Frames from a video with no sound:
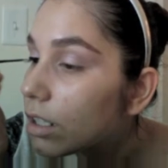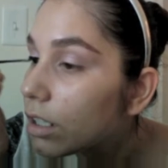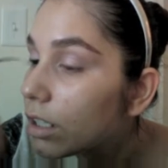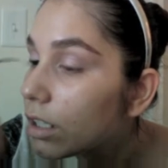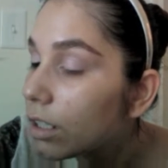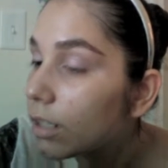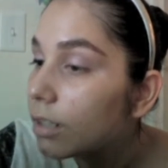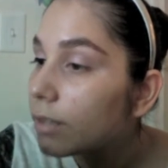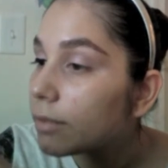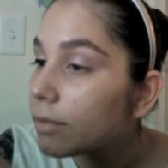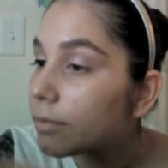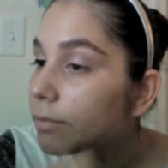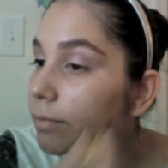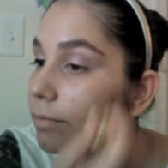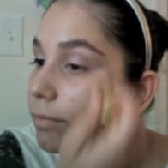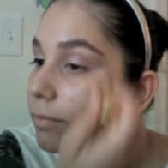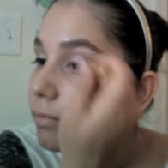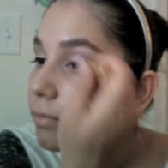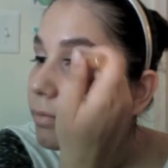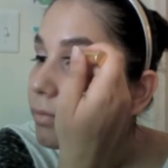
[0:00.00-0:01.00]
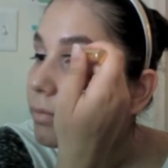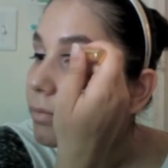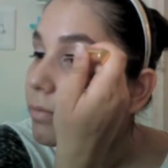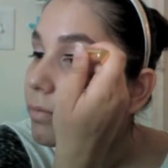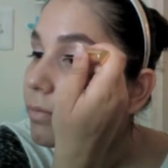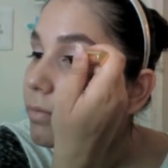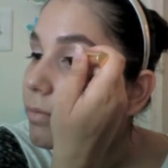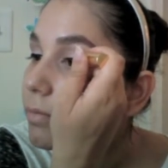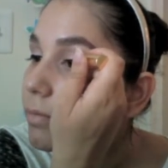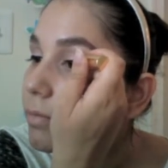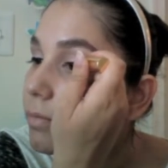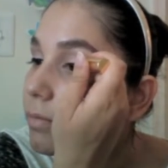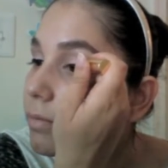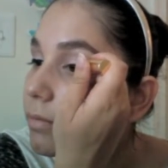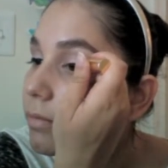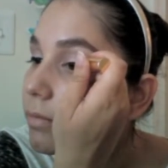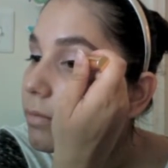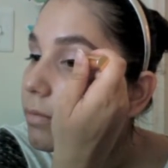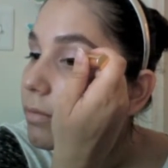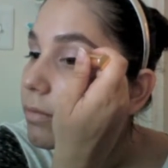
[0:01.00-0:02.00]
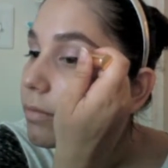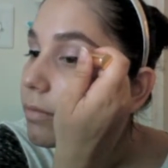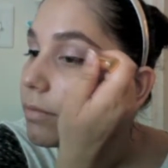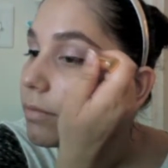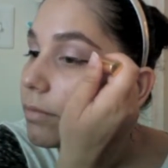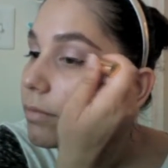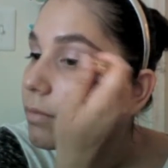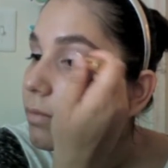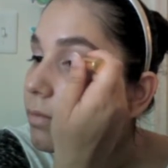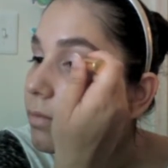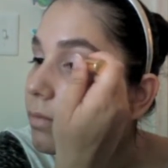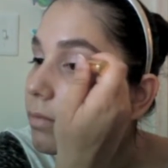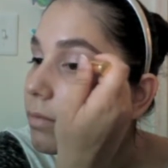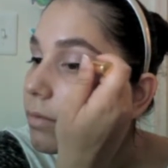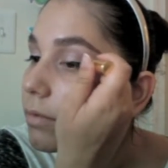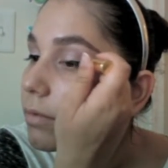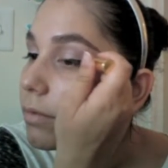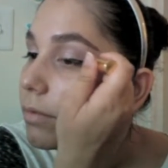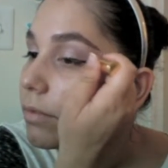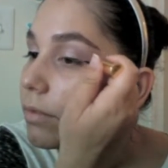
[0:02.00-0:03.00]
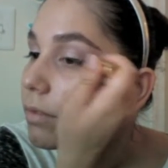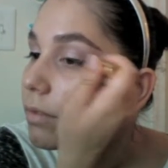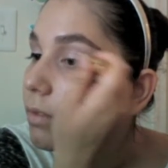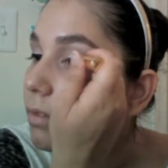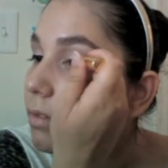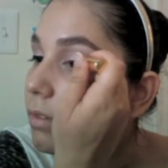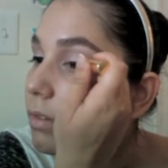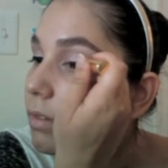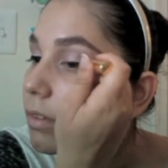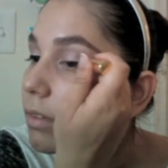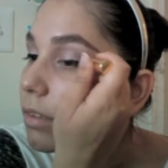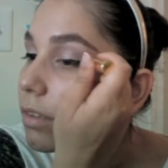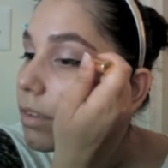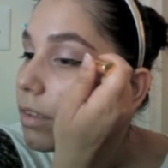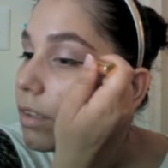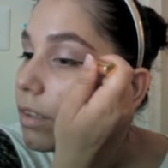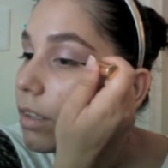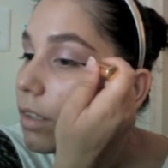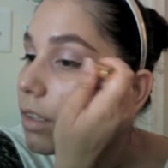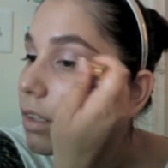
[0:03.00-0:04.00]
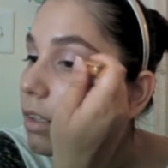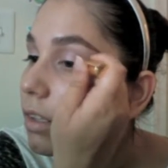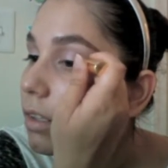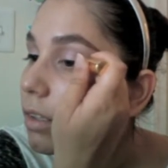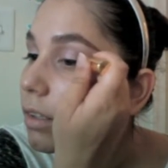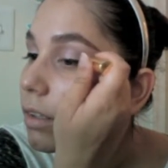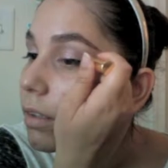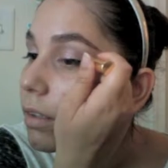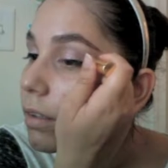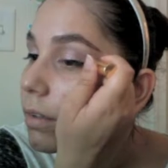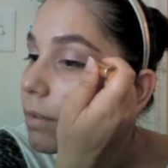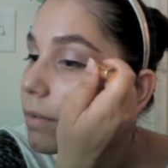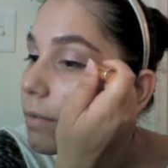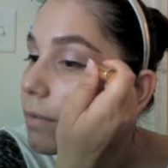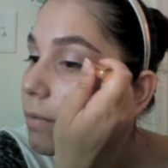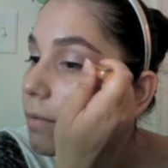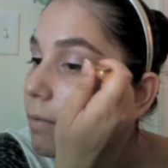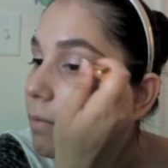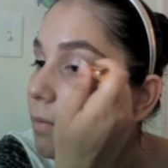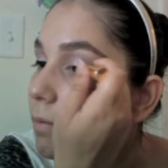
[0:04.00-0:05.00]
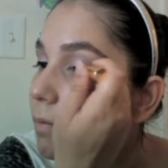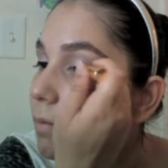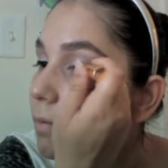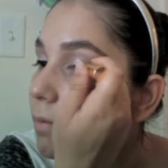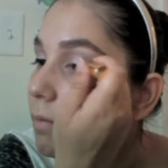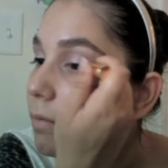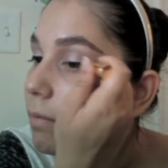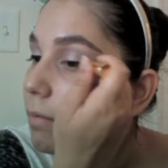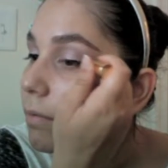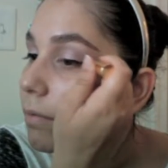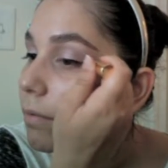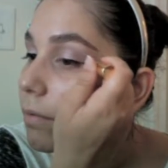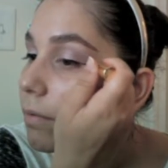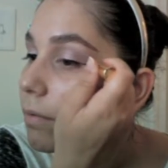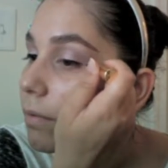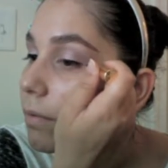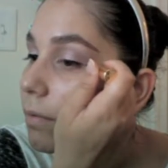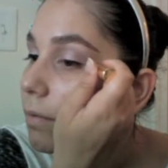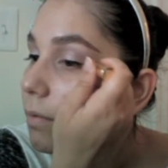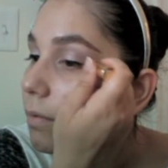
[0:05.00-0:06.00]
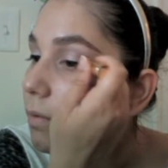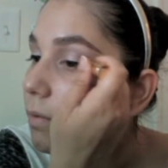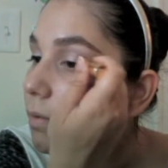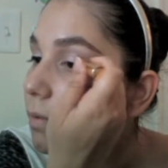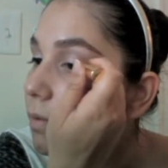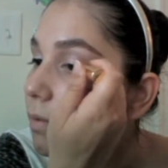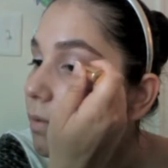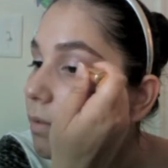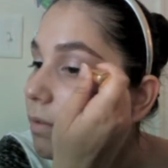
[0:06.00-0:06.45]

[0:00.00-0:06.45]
(silence)